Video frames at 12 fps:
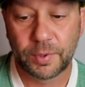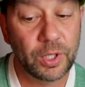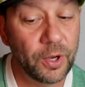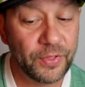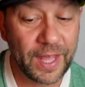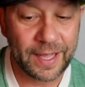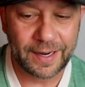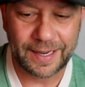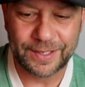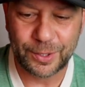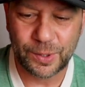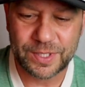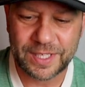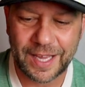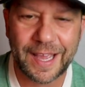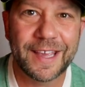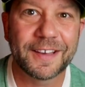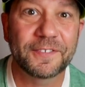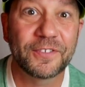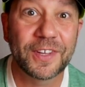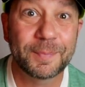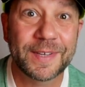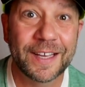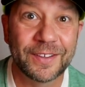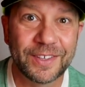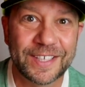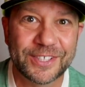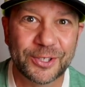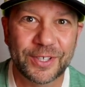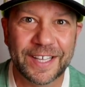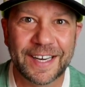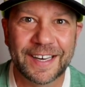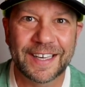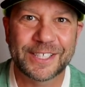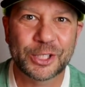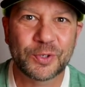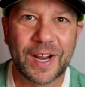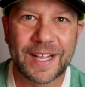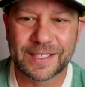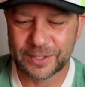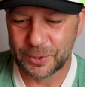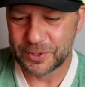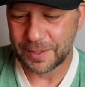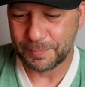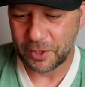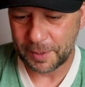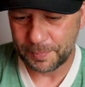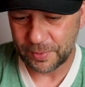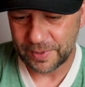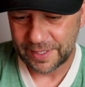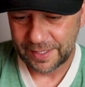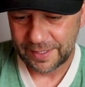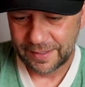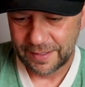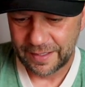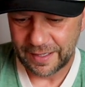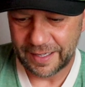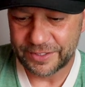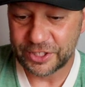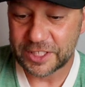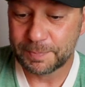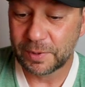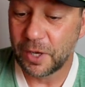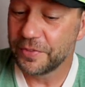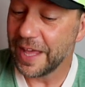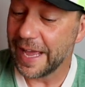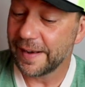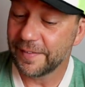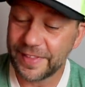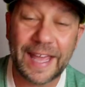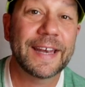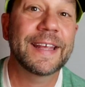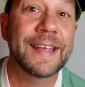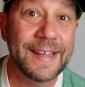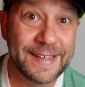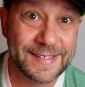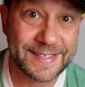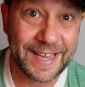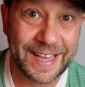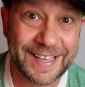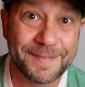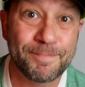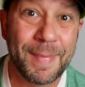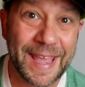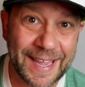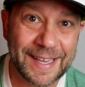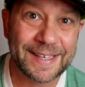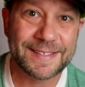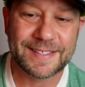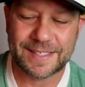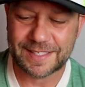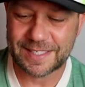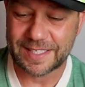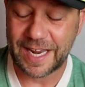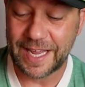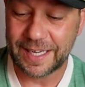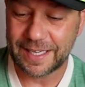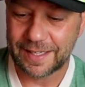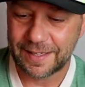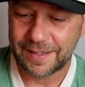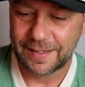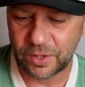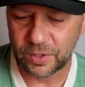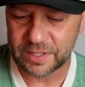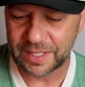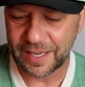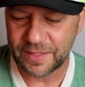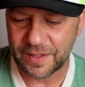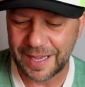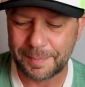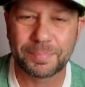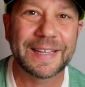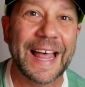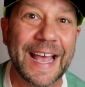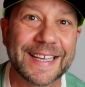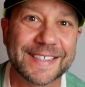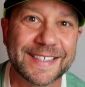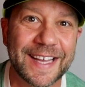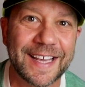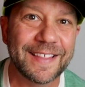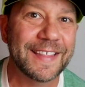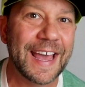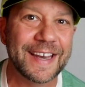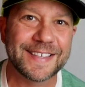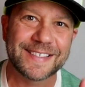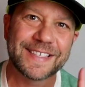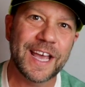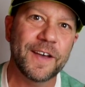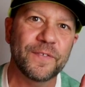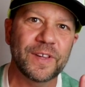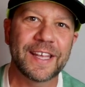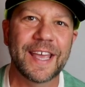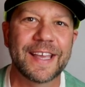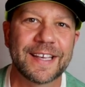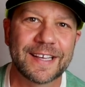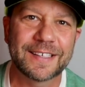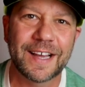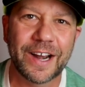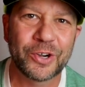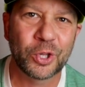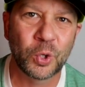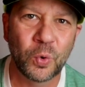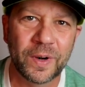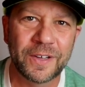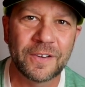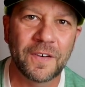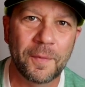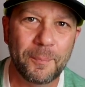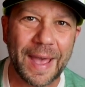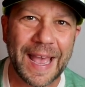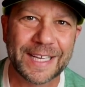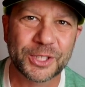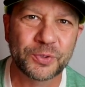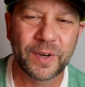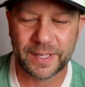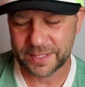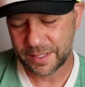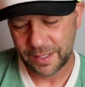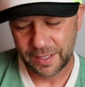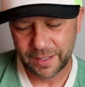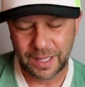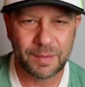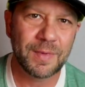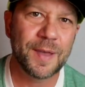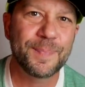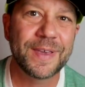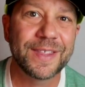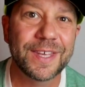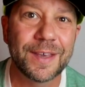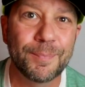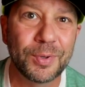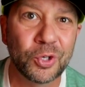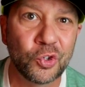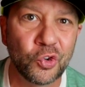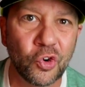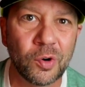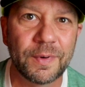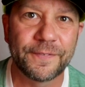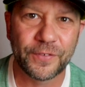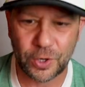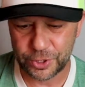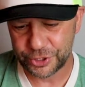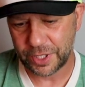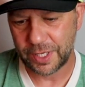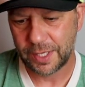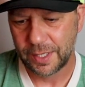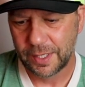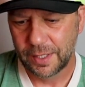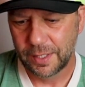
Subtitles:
Below that, I do see a flip-tail lizard in a nice translucent purple. Just below that, that is a man's snake. It looks like that black snake. That is definitely a Dr. Lornhill bass tricks. That might be the Bill Norman version.